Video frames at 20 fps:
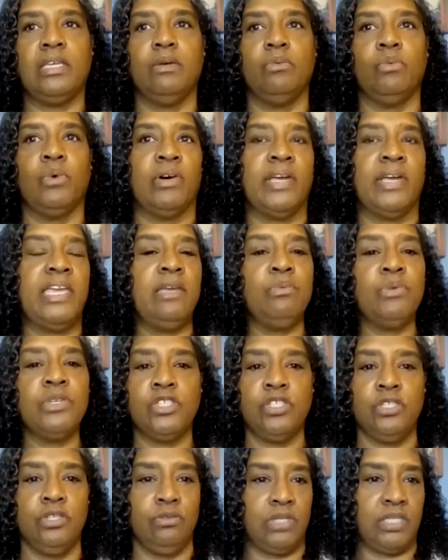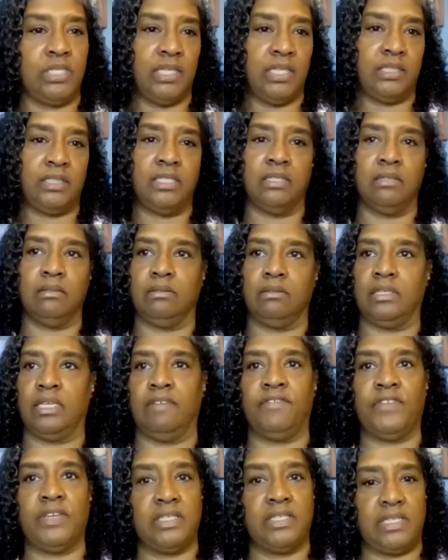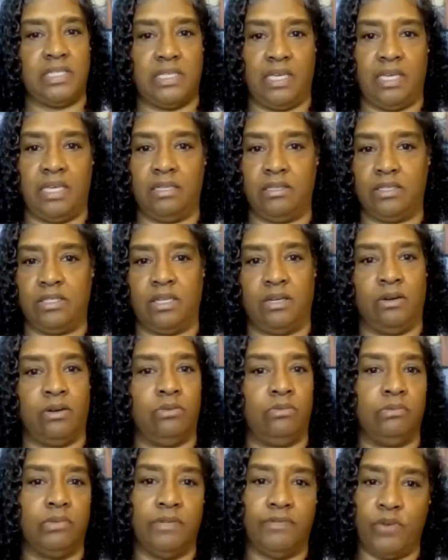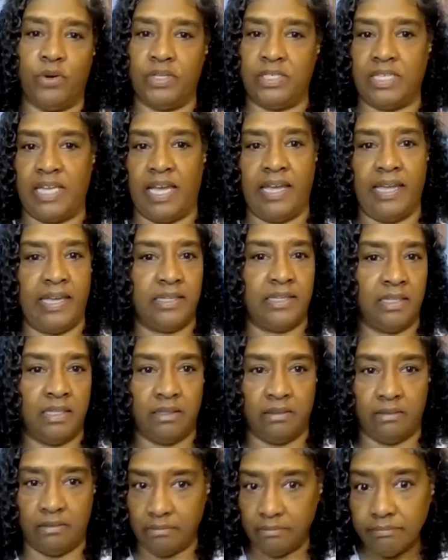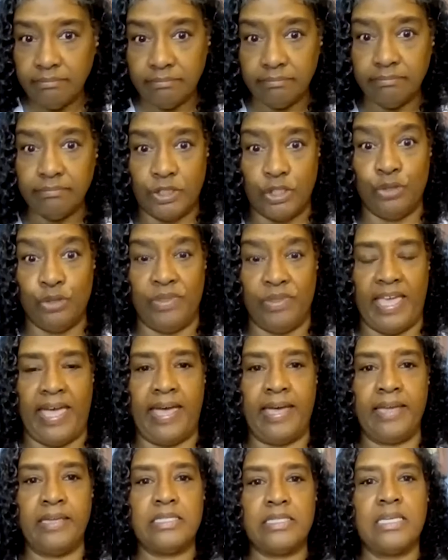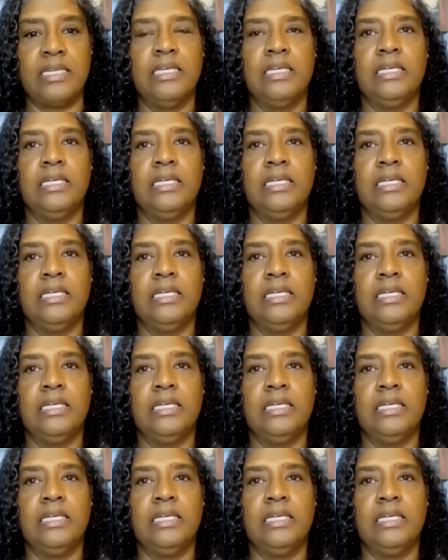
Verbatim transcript: Well, he was too sick to give consent. So of course I had to do that.